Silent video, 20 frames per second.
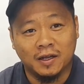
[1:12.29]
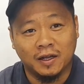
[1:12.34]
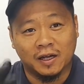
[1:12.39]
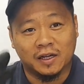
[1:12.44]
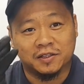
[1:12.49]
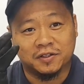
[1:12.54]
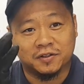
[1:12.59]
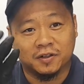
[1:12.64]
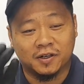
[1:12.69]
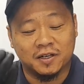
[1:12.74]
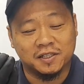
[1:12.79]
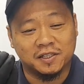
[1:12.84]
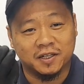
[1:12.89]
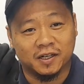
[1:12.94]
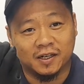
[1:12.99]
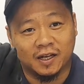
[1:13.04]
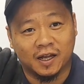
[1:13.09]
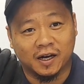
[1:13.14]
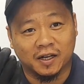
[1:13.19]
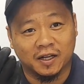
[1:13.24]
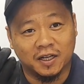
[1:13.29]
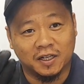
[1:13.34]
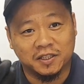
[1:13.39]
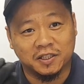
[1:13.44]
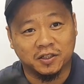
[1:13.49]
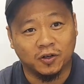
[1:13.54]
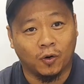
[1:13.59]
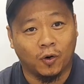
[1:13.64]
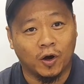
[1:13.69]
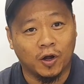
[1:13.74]
and suddenly see a lot of
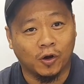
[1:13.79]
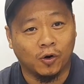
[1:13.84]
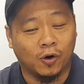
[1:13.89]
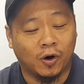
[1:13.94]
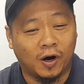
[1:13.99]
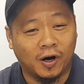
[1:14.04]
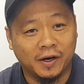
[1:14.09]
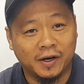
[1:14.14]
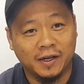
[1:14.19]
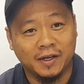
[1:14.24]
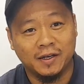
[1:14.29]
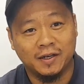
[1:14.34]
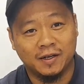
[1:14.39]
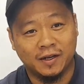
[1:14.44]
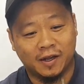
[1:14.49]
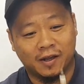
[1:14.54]
engine oil on it